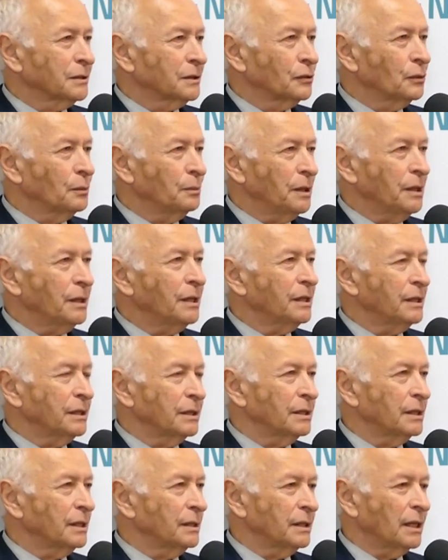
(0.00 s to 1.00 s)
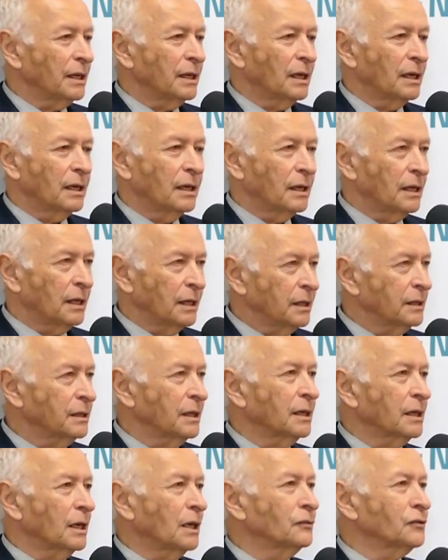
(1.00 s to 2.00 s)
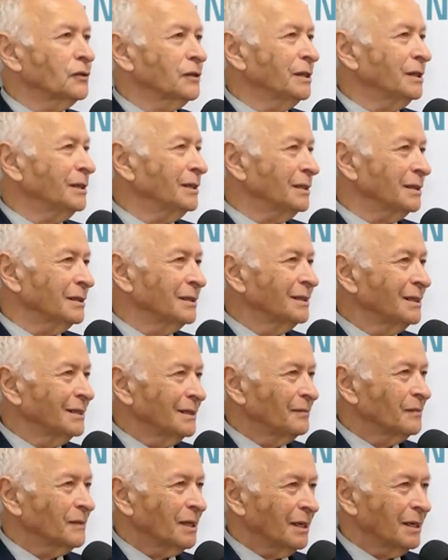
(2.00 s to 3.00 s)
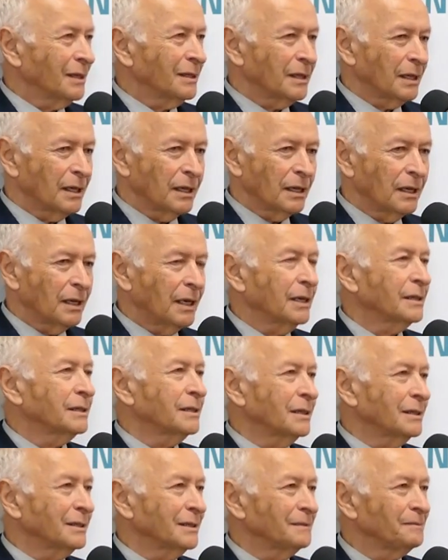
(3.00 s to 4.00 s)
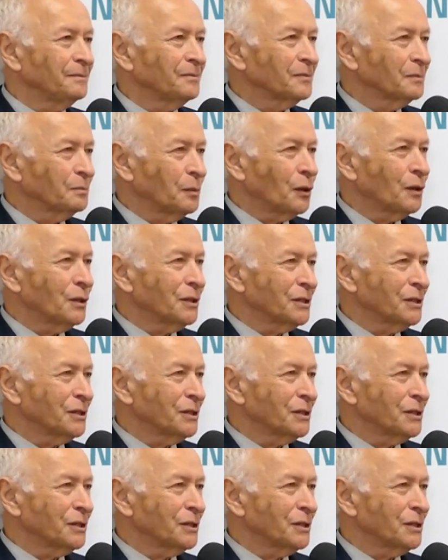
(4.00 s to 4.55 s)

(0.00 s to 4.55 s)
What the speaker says: to be here, and I like the country, and I like the Polish